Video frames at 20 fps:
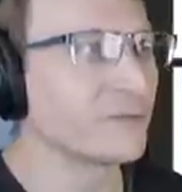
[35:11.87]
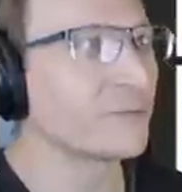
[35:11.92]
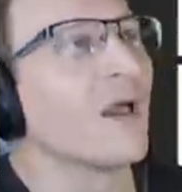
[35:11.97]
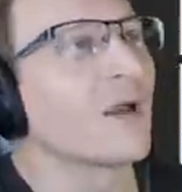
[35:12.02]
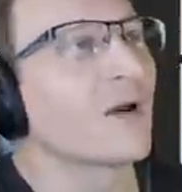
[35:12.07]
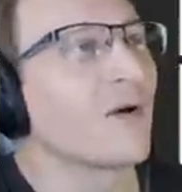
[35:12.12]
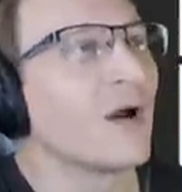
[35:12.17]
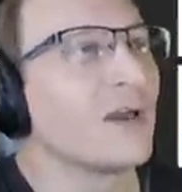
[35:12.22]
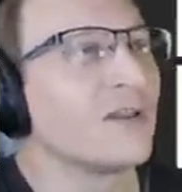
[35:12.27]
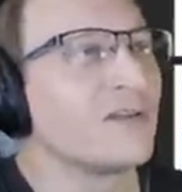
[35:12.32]

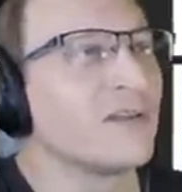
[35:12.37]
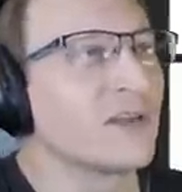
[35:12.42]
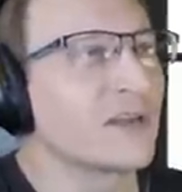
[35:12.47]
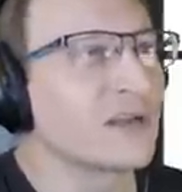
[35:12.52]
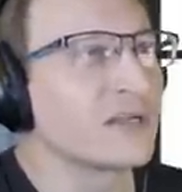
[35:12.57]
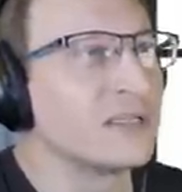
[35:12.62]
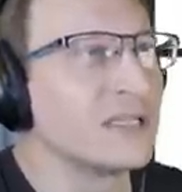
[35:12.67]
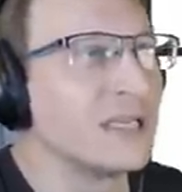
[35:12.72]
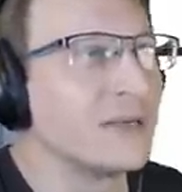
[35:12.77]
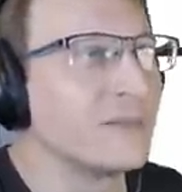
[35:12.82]
Crytek
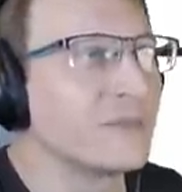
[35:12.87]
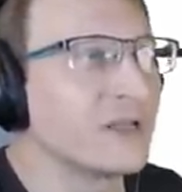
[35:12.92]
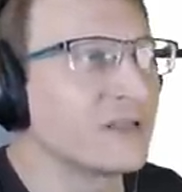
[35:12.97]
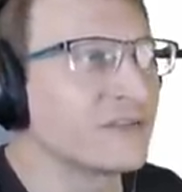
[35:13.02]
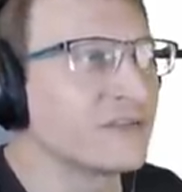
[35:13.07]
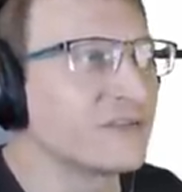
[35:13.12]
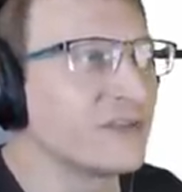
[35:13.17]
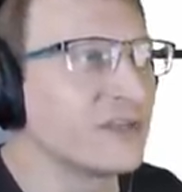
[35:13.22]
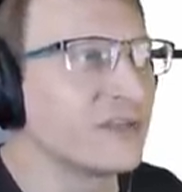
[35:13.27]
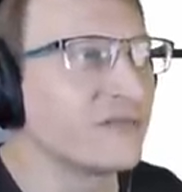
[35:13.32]
claimed that
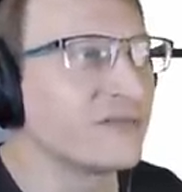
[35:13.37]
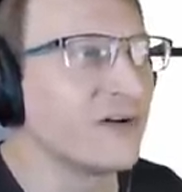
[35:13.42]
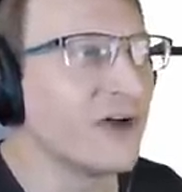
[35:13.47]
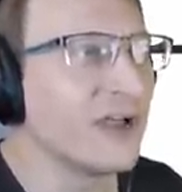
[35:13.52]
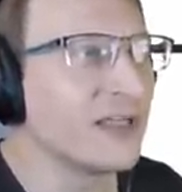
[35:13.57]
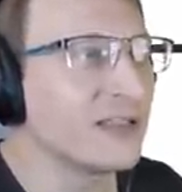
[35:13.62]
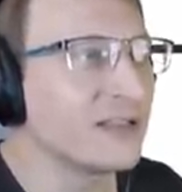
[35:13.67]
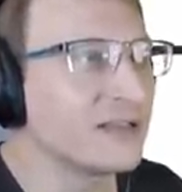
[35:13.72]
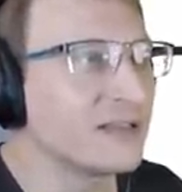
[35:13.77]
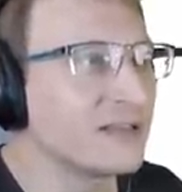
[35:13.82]
CIG
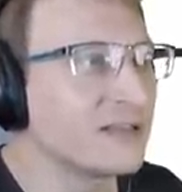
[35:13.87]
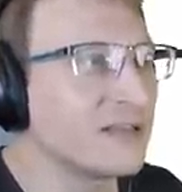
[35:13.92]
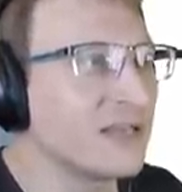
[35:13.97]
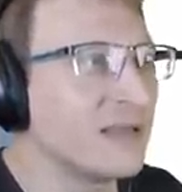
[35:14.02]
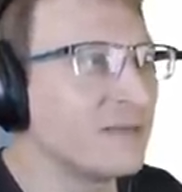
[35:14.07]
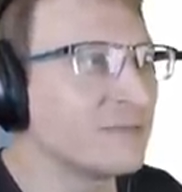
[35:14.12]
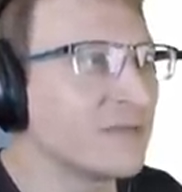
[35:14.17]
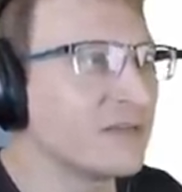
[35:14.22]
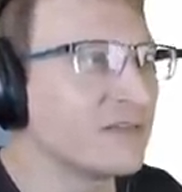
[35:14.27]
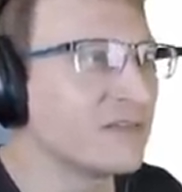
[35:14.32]
violated the
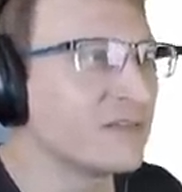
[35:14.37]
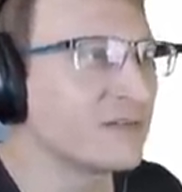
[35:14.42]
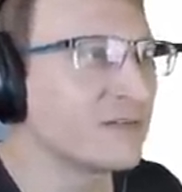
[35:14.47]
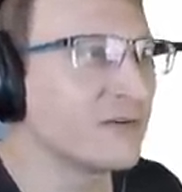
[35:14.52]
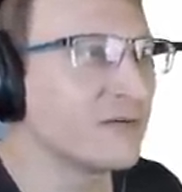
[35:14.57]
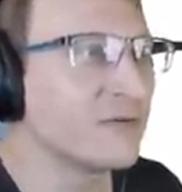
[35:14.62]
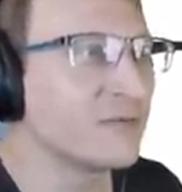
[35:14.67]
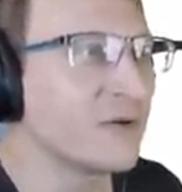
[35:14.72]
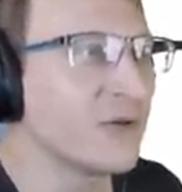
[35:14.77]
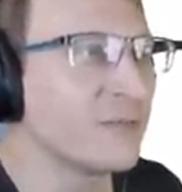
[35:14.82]
game license
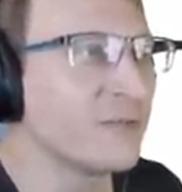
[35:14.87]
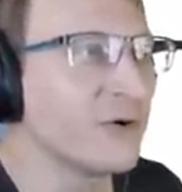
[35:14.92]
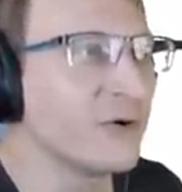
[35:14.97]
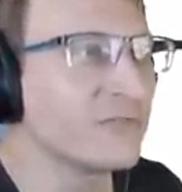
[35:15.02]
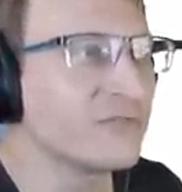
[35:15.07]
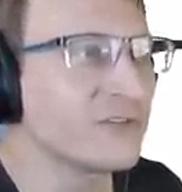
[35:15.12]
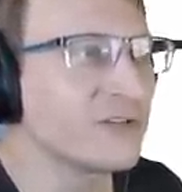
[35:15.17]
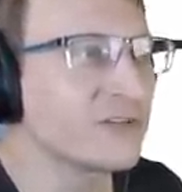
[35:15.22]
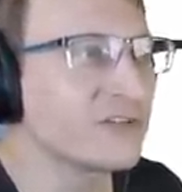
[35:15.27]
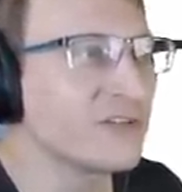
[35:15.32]
agreement by
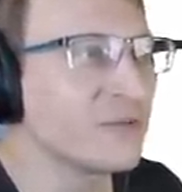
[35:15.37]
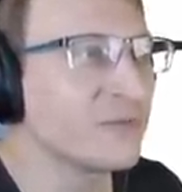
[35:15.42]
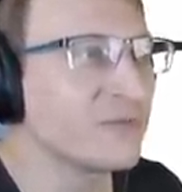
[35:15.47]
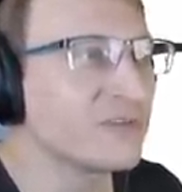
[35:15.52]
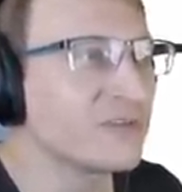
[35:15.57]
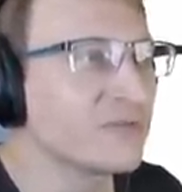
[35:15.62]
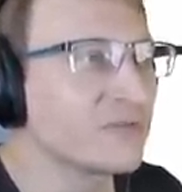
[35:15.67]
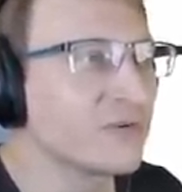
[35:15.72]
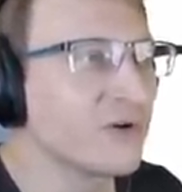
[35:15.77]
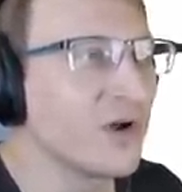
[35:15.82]
posting
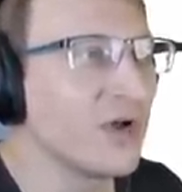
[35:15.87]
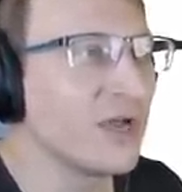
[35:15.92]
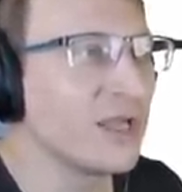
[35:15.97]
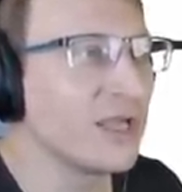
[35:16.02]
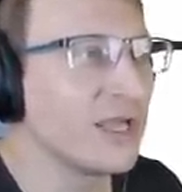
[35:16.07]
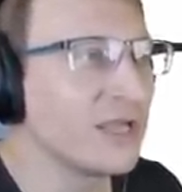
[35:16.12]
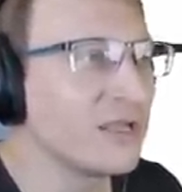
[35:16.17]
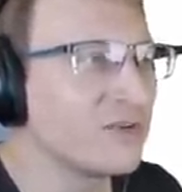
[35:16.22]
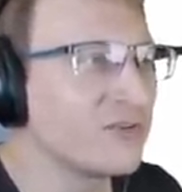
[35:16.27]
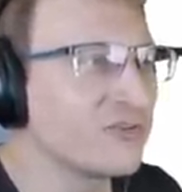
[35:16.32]
snippets of
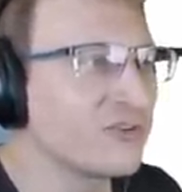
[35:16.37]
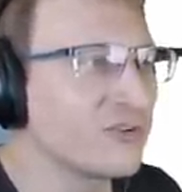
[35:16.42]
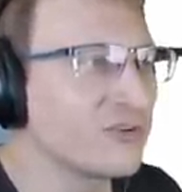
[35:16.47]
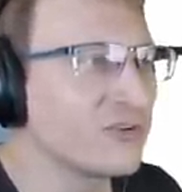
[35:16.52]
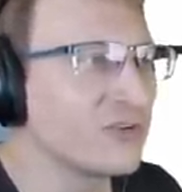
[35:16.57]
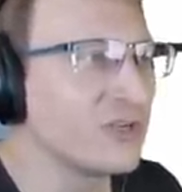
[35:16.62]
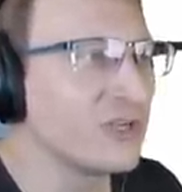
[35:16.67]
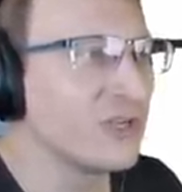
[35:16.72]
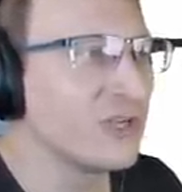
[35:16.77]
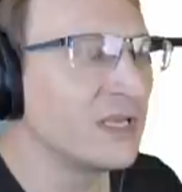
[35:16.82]

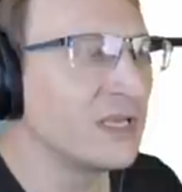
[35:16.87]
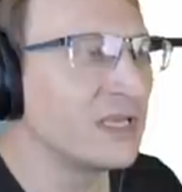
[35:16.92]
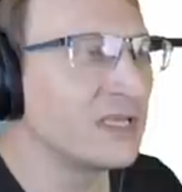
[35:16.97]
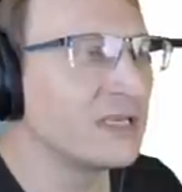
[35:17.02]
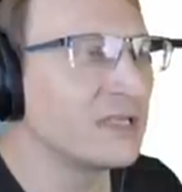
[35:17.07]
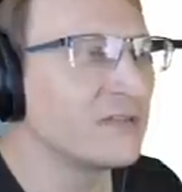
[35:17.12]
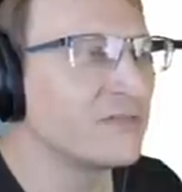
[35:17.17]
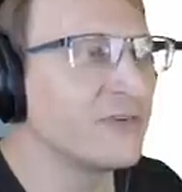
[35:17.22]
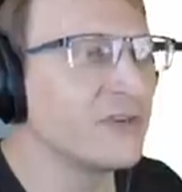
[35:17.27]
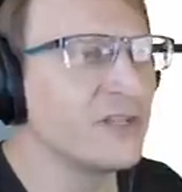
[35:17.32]
CryEngine in
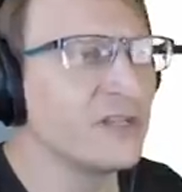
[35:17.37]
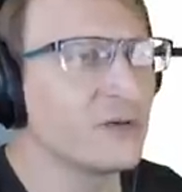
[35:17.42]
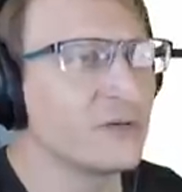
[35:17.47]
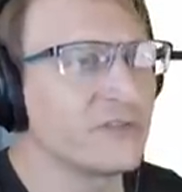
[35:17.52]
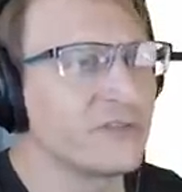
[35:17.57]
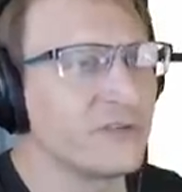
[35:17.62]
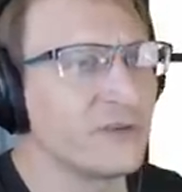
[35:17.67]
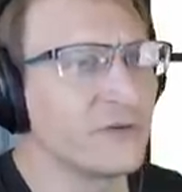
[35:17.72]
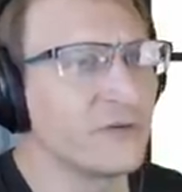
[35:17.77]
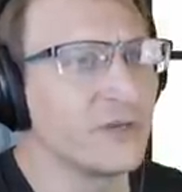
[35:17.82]
its video
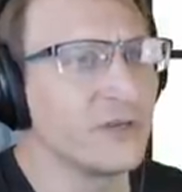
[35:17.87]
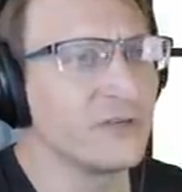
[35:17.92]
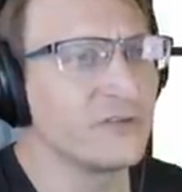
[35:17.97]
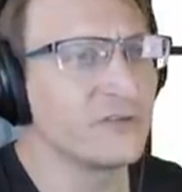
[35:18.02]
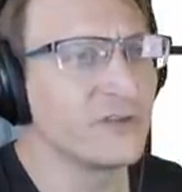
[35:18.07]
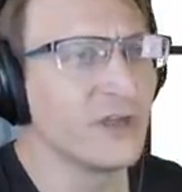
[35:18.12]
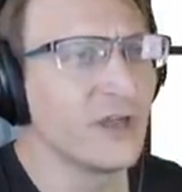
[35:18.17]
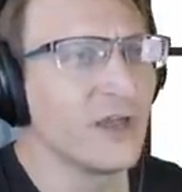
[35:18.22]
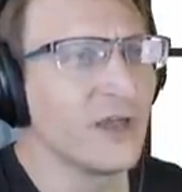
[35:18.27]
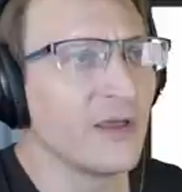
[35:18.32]
series,